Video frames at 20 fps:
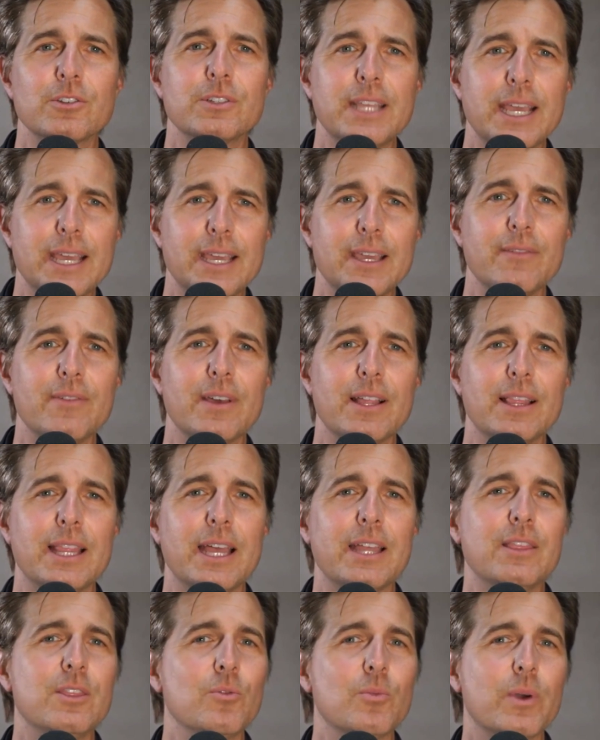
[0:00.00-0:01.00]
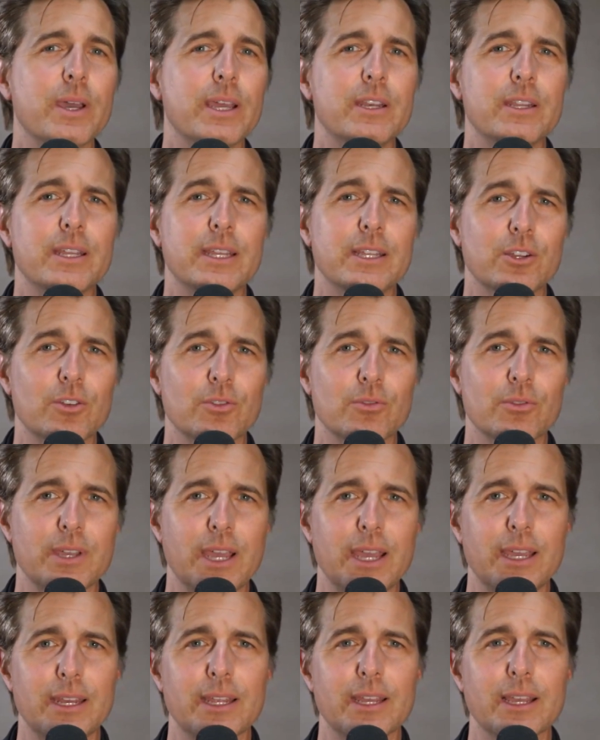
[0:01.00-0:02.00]
Dave led the way in
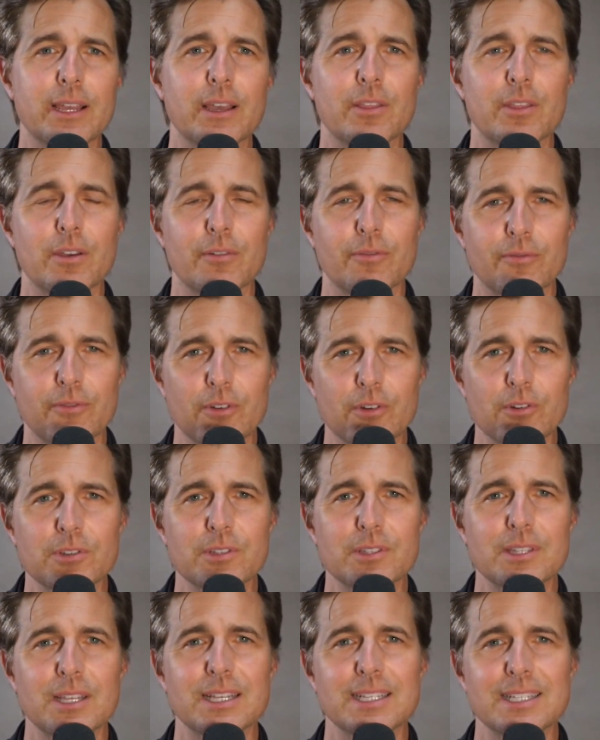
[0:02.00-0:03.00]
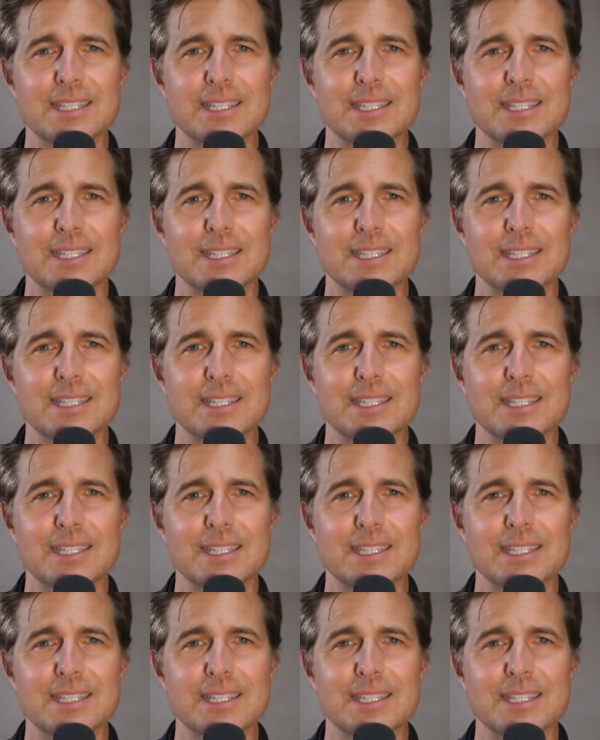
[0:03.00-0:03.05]
creating the first